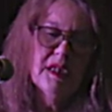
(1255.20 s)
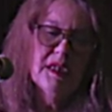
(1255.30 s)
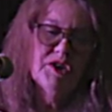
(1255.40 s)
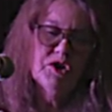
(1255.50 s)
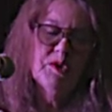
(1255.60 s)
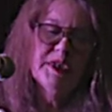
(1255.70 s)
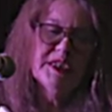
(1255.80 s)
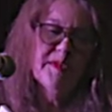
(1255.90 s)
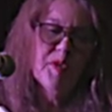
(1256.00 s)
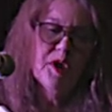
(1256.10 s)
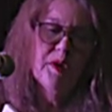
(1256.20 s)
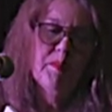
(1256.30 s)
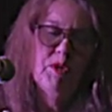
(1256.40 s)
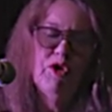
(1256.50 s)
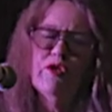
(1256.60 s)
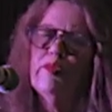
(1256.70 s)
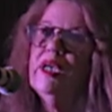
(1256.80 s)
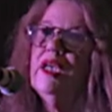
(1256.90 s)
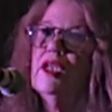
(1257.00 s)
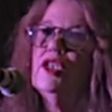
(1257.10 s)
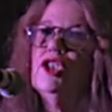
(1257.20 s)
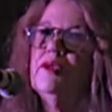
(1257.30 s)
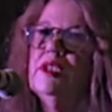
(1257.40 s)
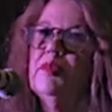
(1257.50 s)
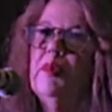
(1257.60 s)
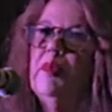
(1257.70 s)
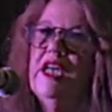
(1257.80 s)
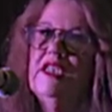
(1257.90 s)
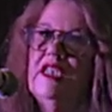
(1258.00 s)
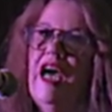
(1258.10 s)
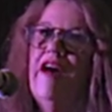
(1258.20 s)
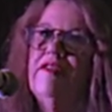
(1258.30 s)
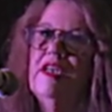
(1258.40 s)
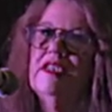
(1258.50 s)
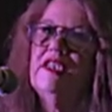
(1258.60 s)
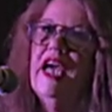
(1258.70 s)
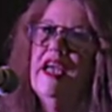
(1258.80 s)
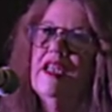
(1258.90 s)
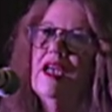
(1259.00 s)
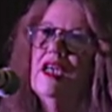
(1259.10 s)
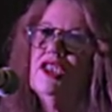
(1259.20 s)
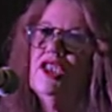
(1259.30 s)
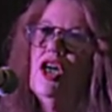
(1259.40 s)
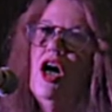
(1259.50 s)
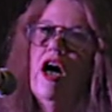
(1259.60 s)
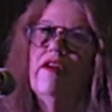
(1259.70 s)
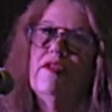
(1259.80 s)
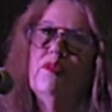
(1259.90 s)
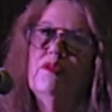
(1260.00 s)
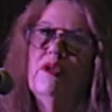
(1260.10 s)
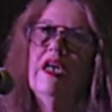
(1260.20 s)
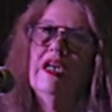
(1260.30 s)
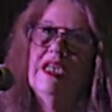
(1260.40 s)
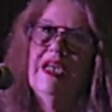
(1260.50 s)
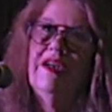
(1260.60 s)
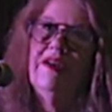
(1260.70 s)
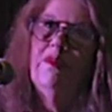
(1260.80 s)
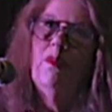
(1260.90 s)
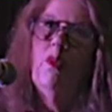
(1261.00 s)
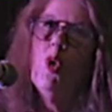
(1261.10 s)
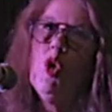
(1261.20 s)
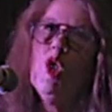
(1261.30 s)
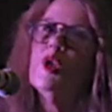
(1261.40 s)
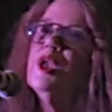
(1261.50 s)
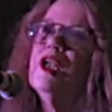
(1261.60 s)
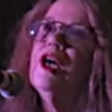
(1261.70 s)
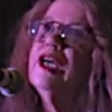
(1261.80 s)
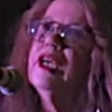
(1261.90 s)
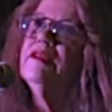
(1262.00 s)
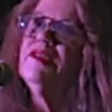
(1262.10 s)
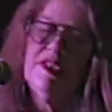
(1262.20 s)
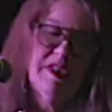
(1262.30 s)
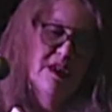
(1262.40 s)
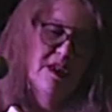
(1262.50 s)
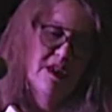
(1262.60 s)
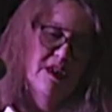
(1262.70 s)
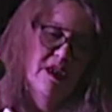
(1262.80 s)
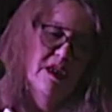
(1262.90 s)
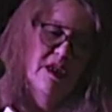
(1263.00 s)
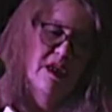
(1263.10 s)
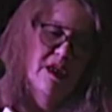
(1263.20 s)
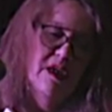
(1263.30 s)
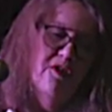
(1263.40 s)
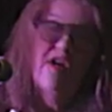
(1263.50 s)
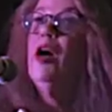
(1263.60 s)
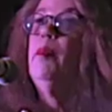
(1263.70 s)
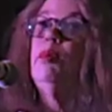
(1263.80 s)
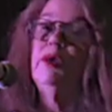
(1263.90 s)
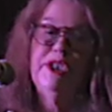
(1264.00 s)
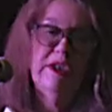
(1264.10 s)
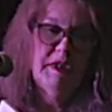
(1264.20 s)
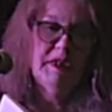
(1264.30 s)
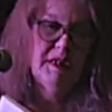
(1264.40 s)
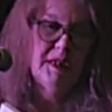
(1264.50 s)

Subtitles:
it's always something that moved me, that she was prepared to have her tail cut in half and walk on knives for her prince.